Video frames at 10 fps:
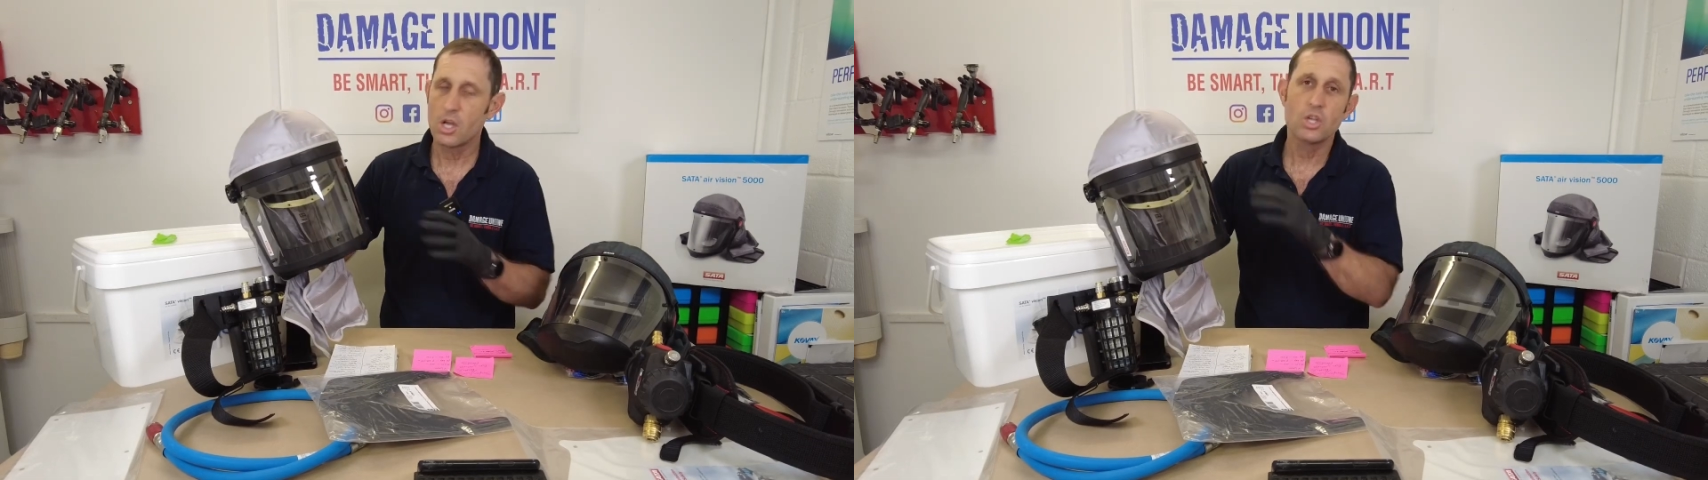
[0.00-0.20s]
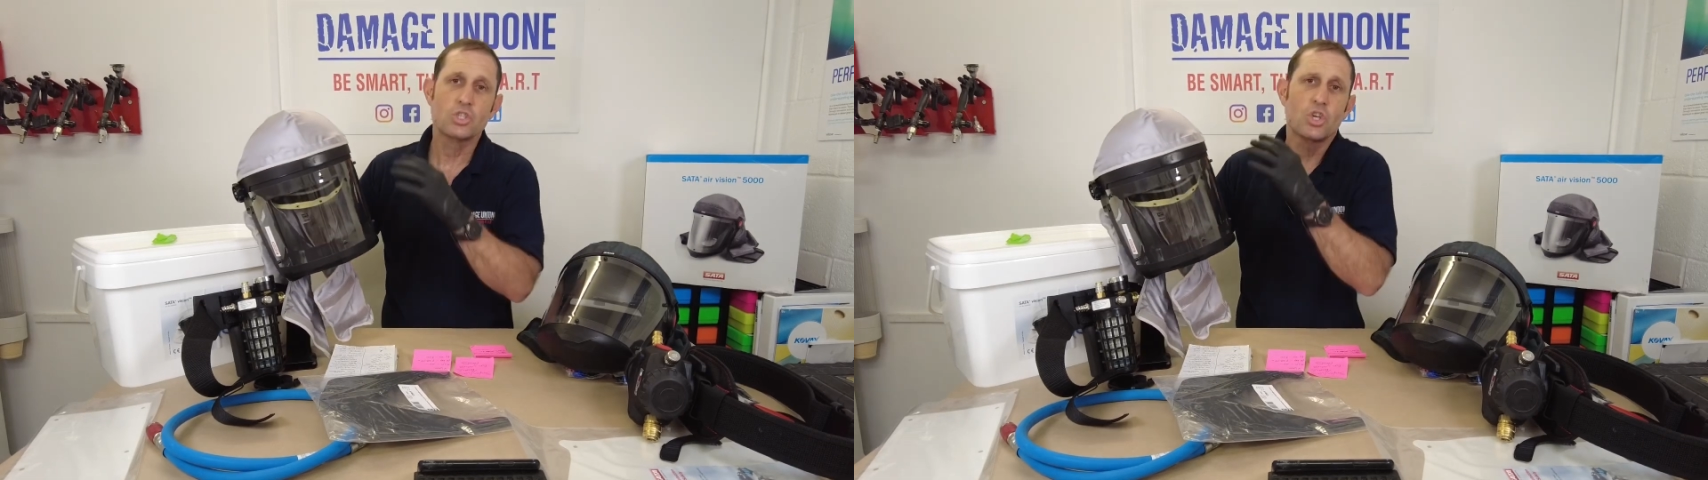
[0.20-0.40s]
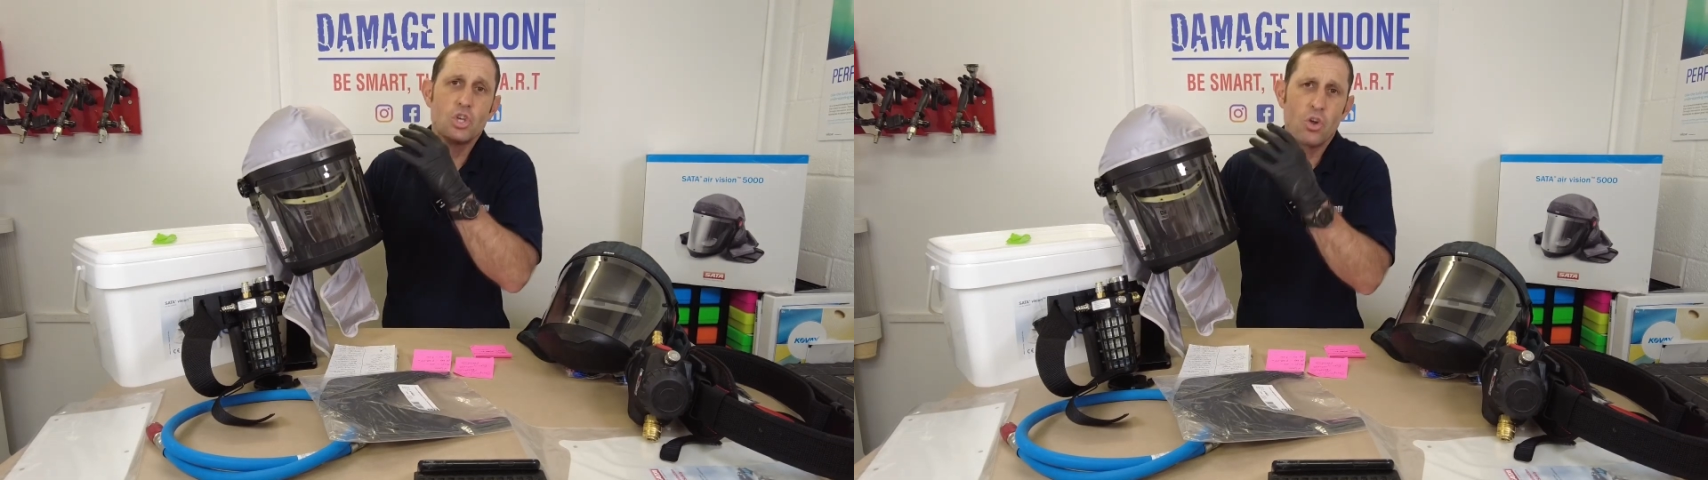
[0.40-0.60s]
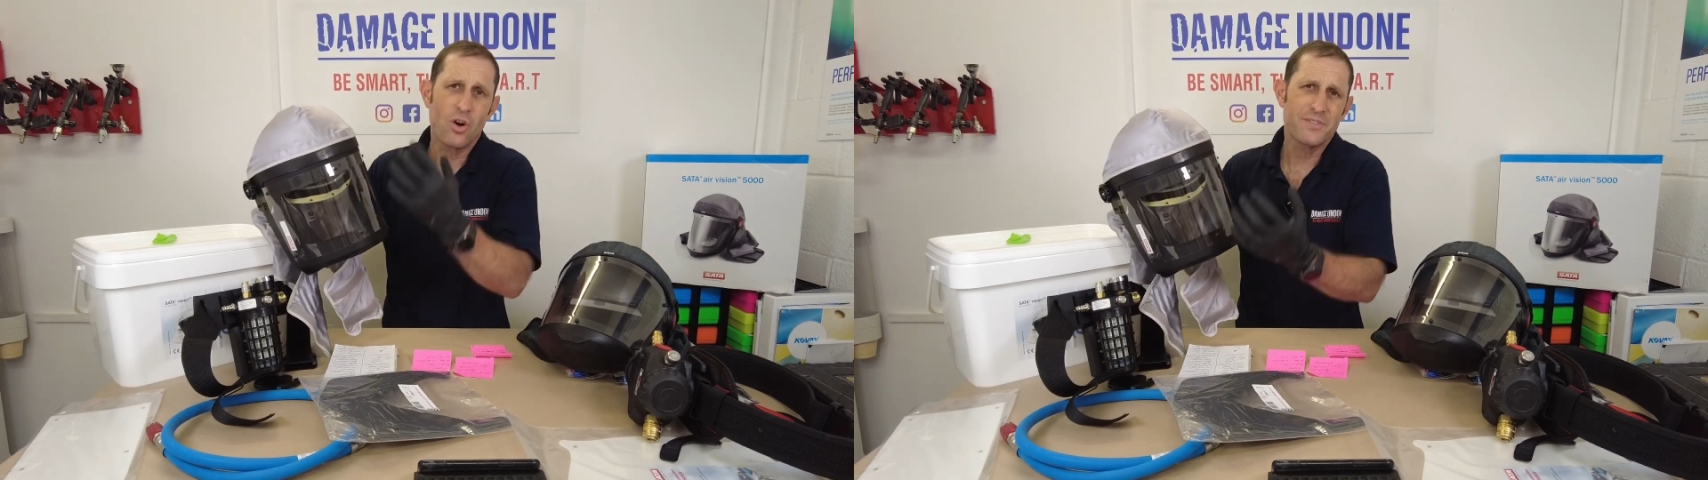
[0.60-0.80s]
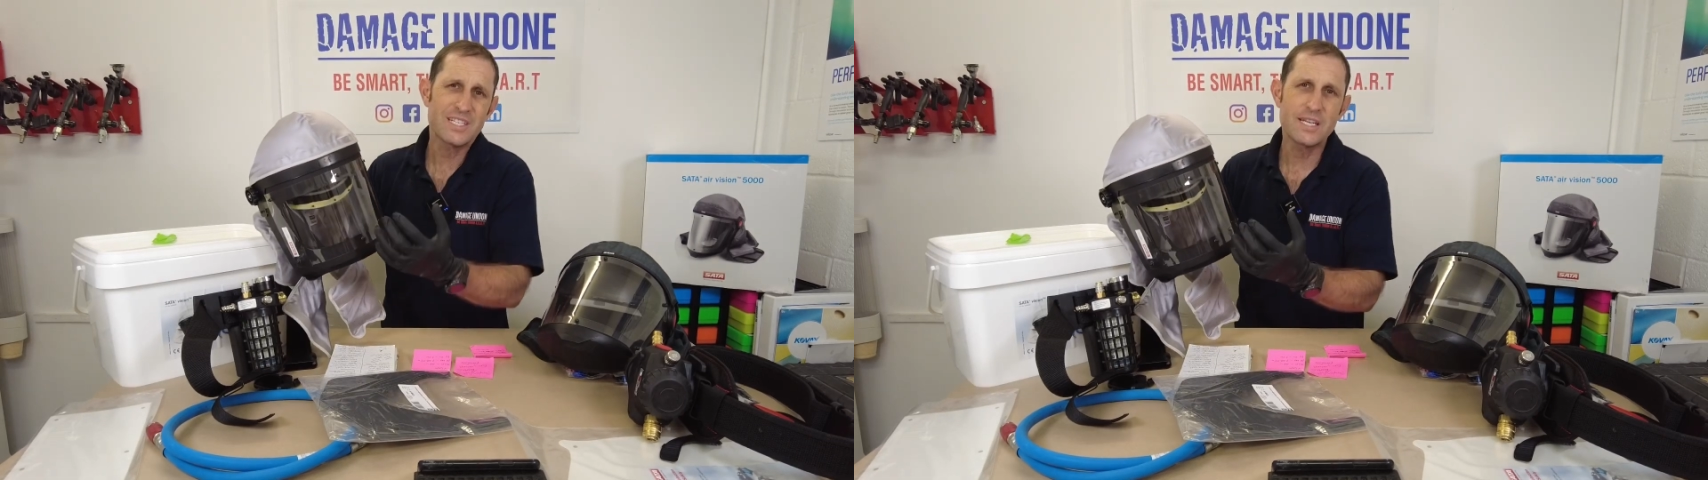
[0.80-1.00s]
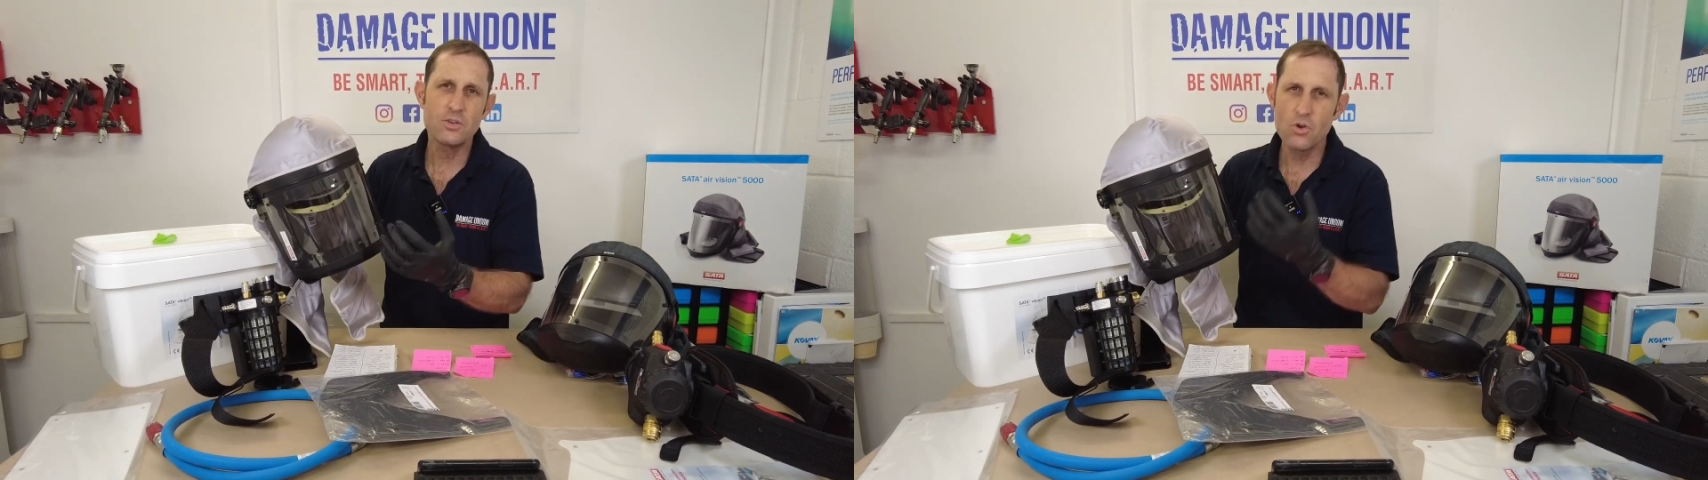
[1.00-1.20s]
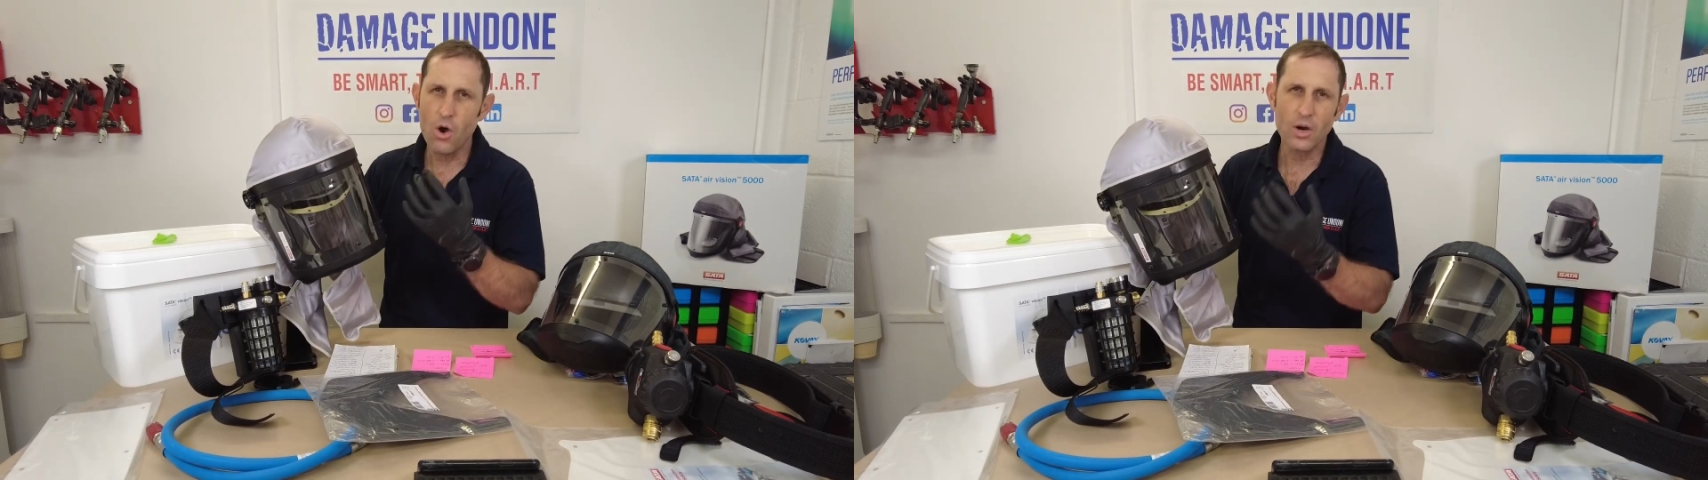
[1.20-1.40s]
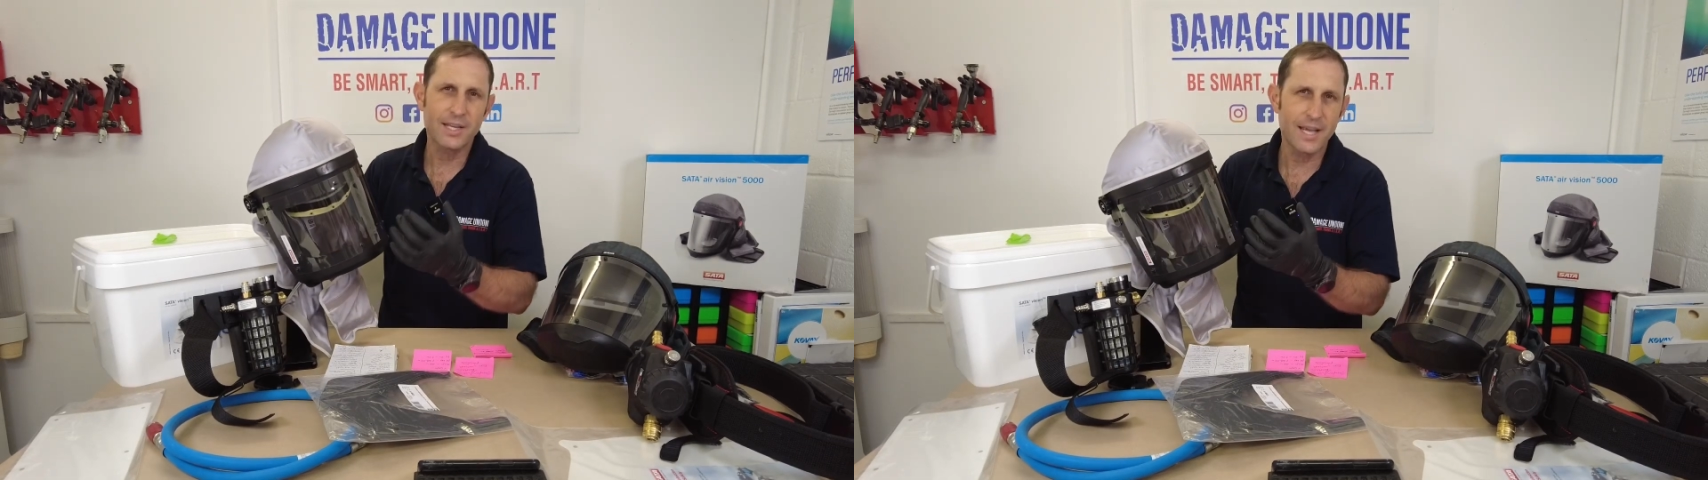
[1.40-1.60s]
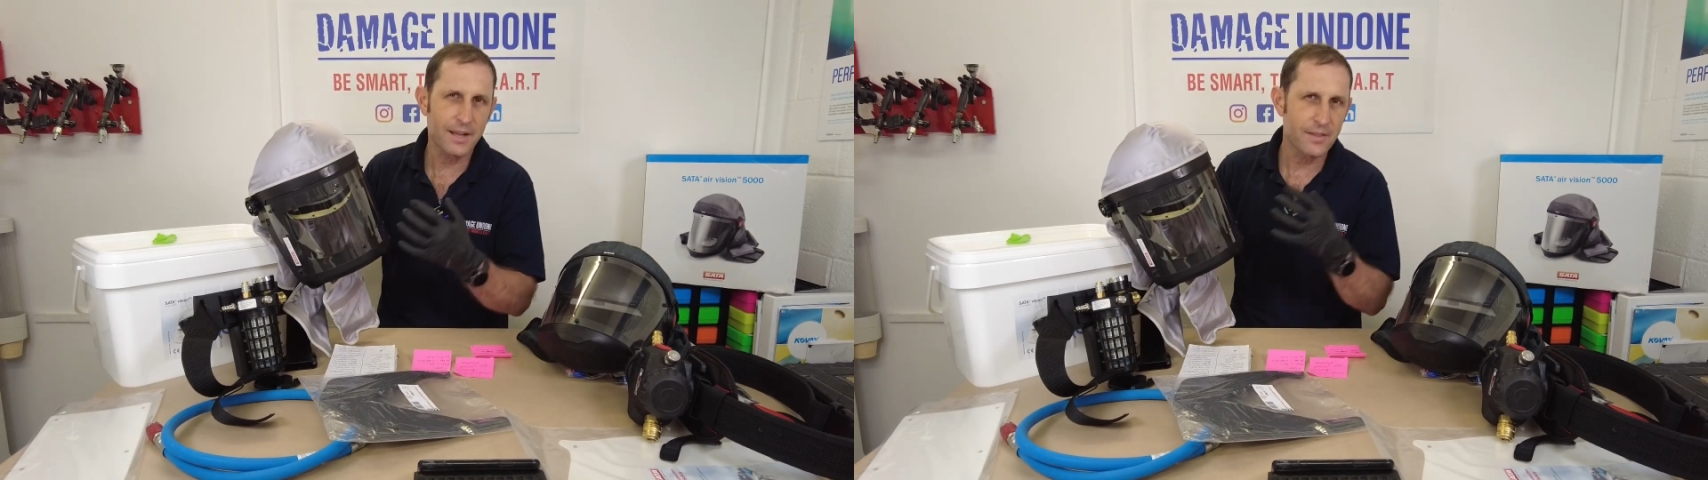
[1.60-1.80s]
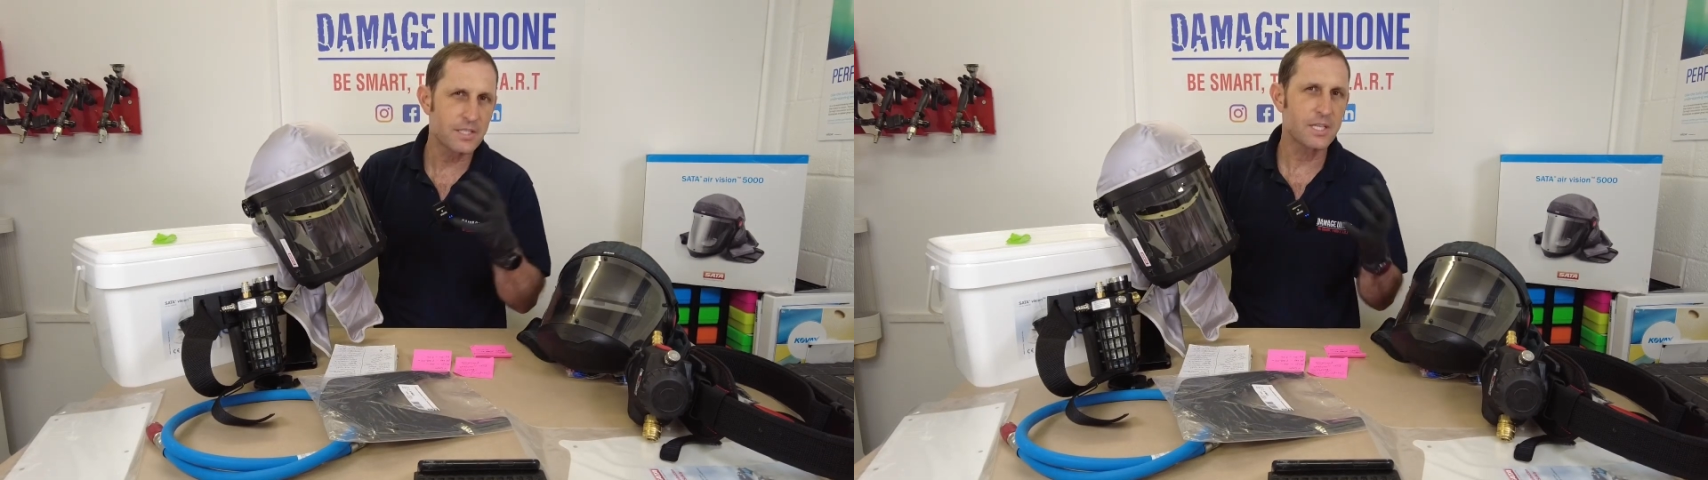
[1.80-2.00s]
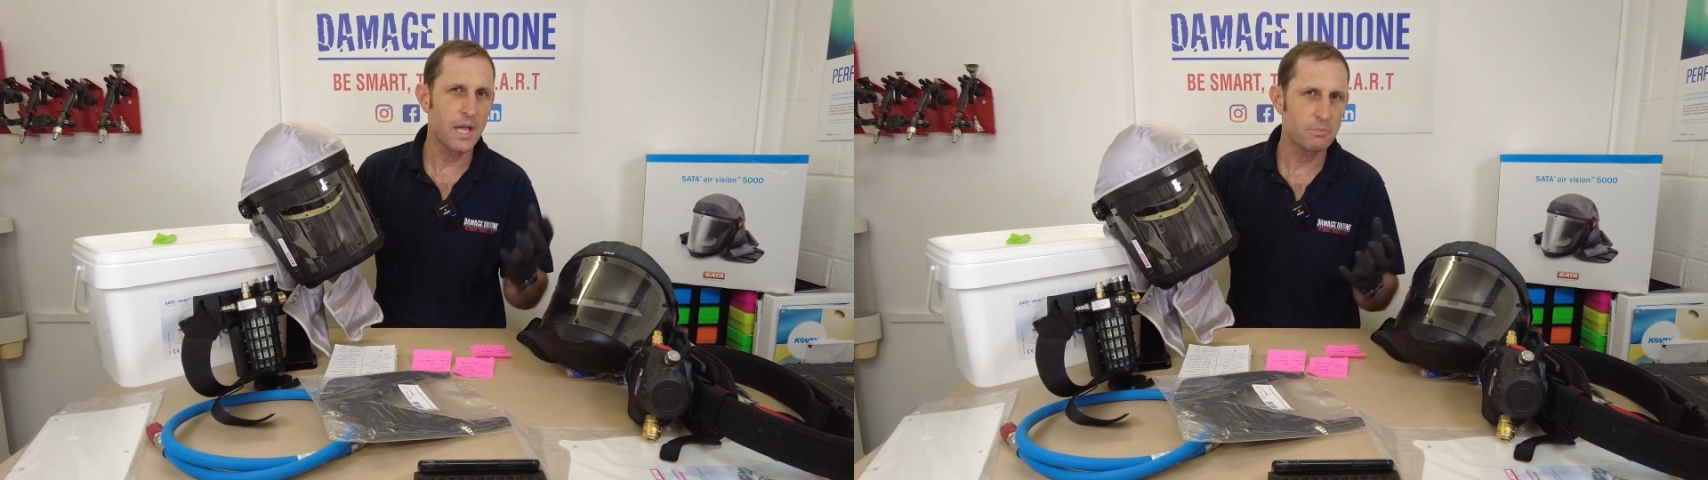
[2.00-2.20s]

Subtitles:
so you're obviously not getting the same